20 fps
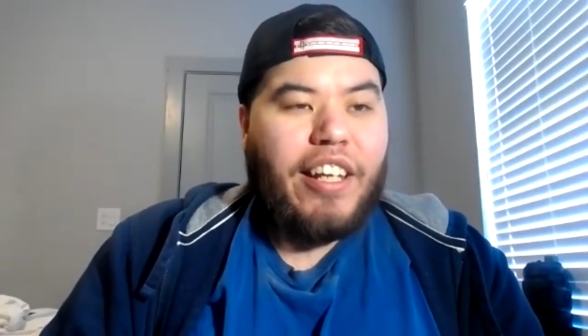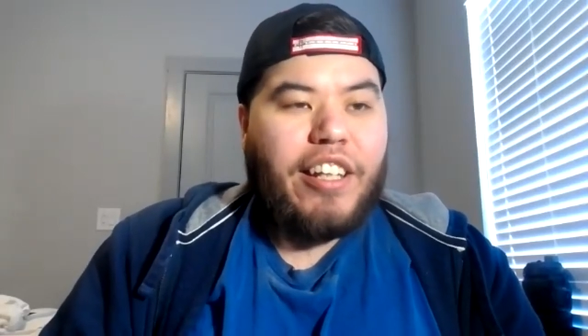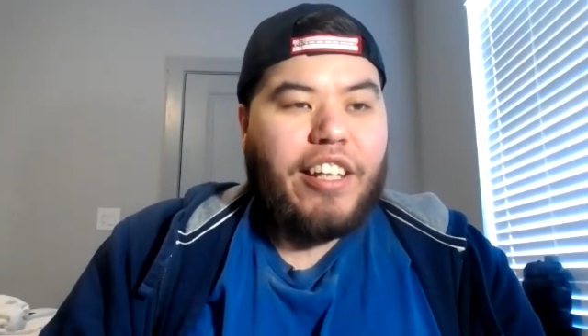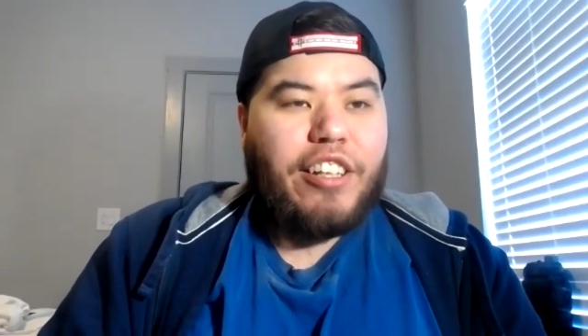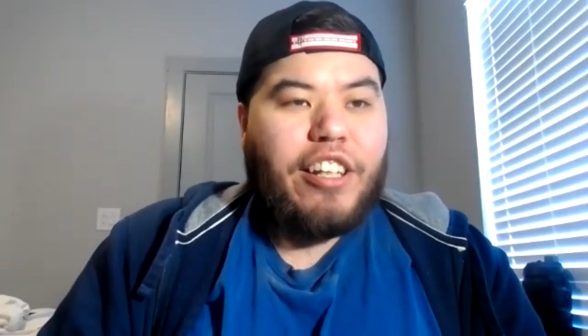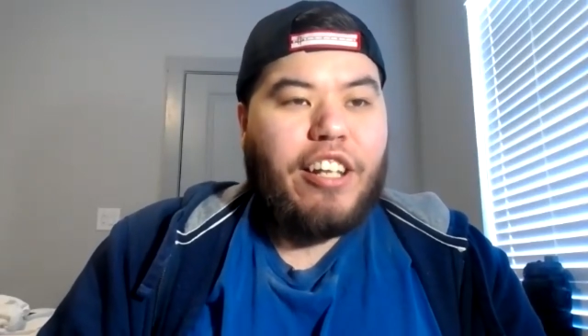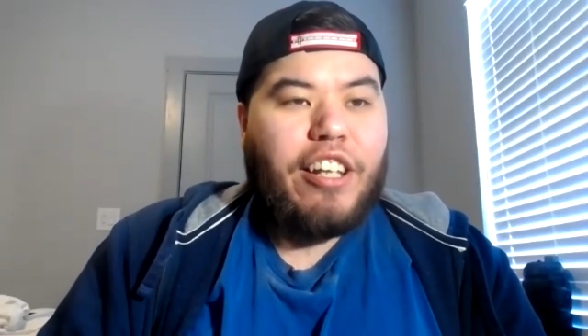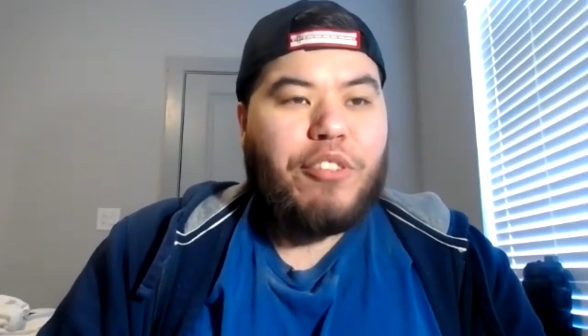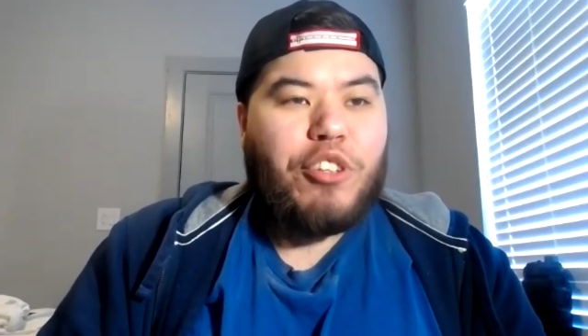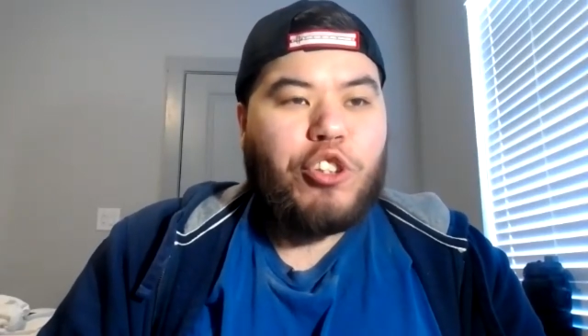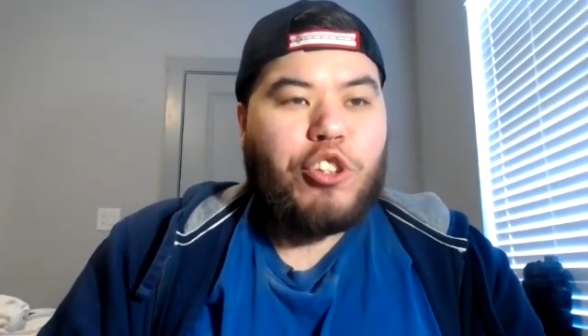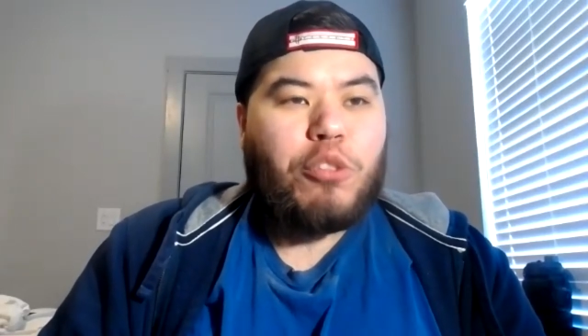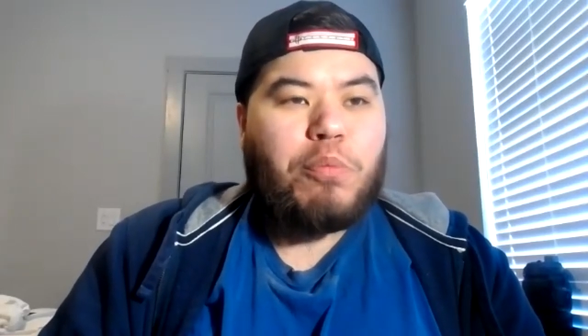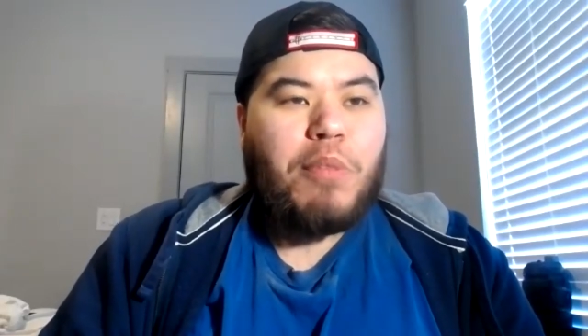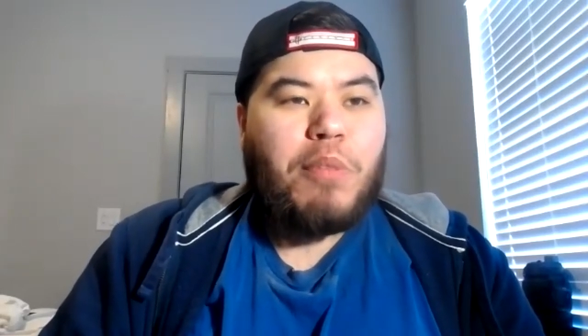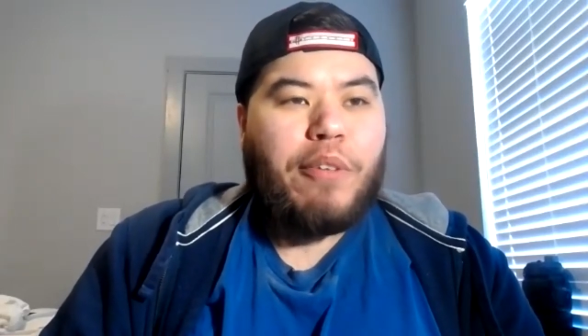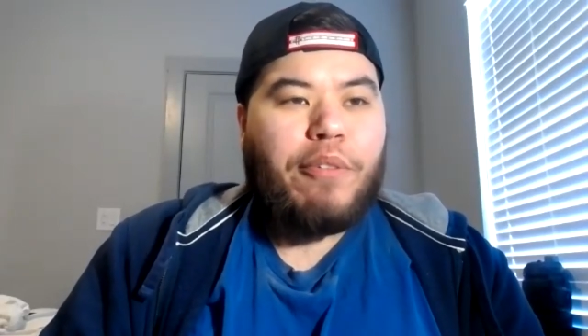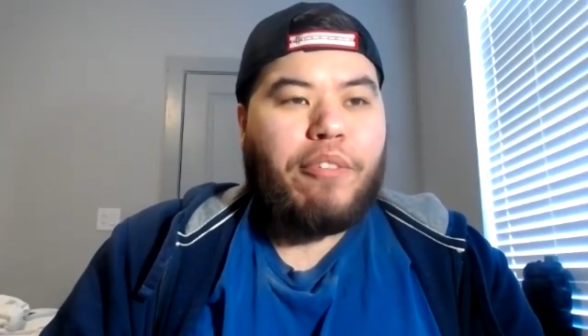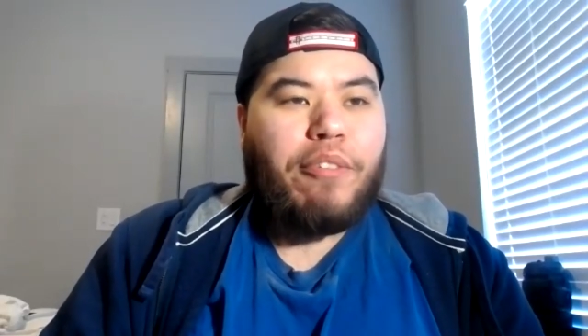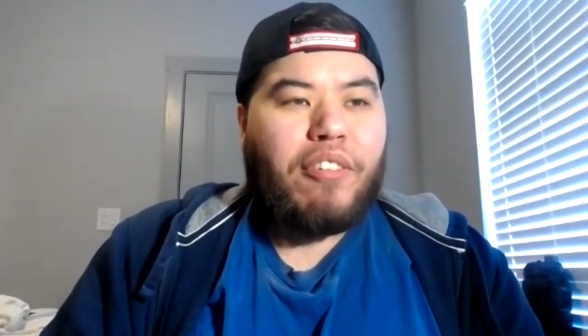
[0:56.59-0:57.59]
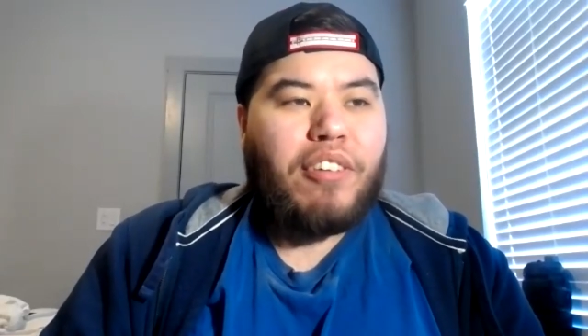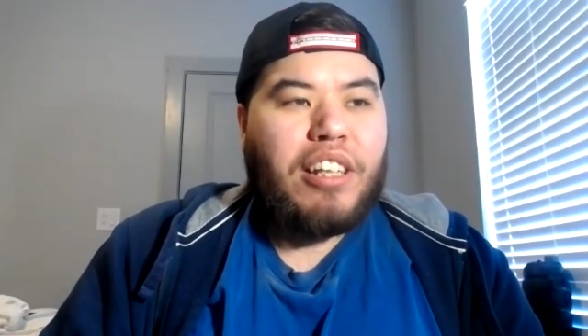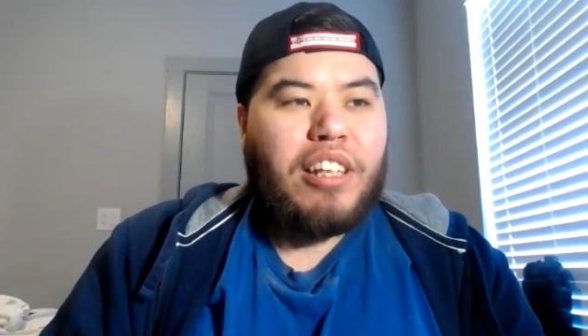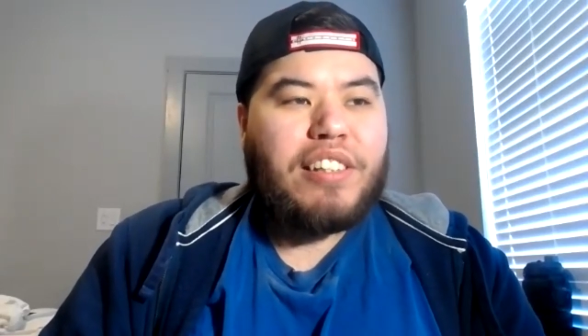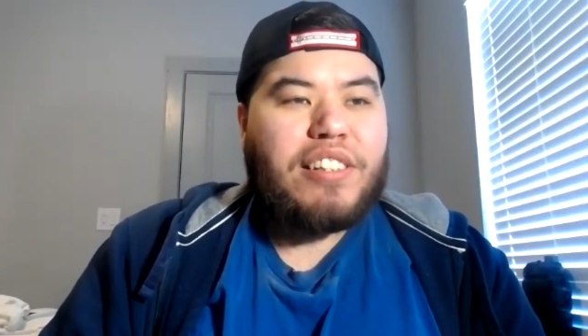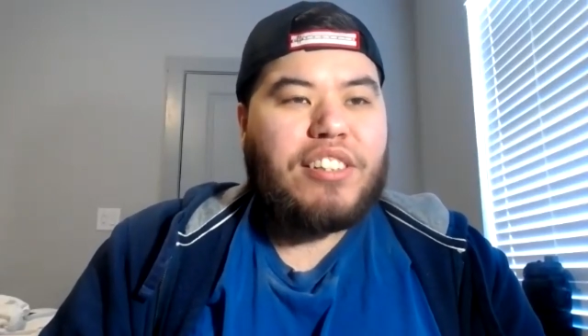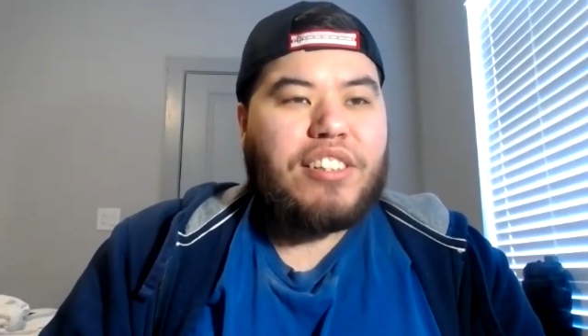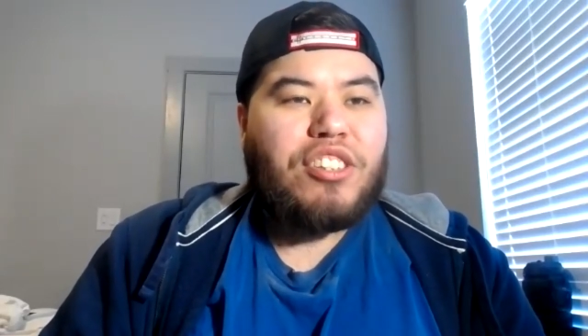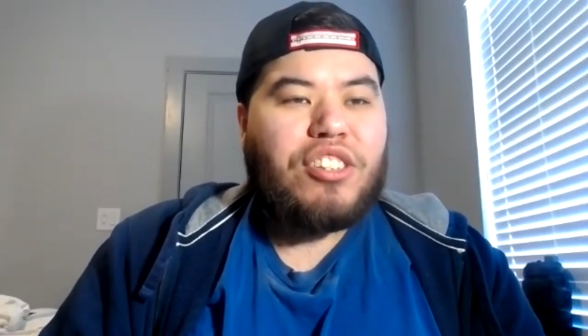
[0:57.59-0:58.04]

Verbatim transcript: Lovie Smith, let's